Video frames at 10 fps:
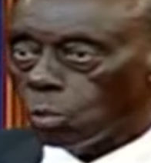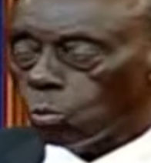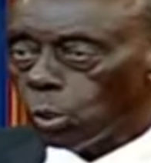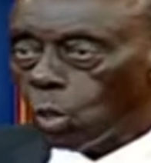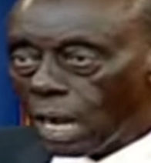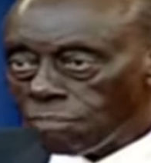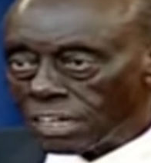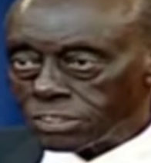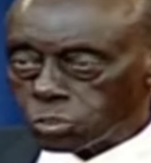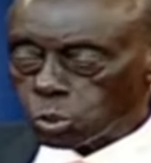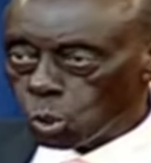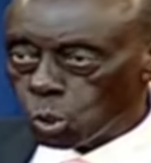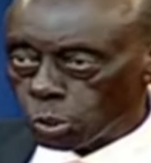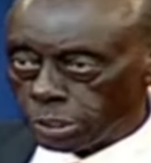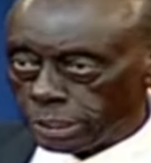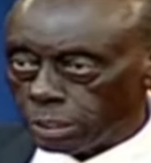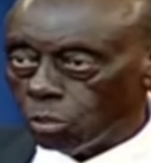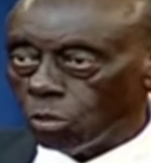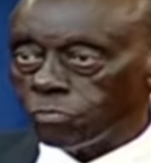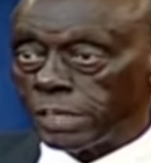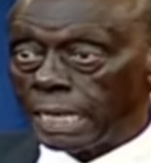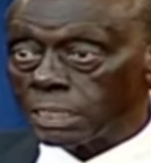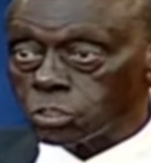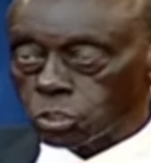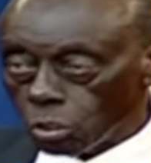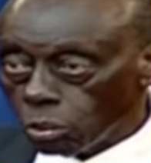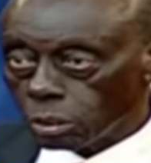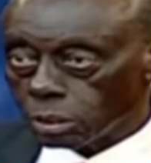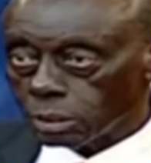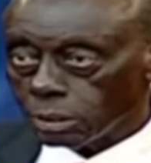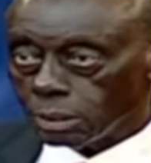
will have a story of their shock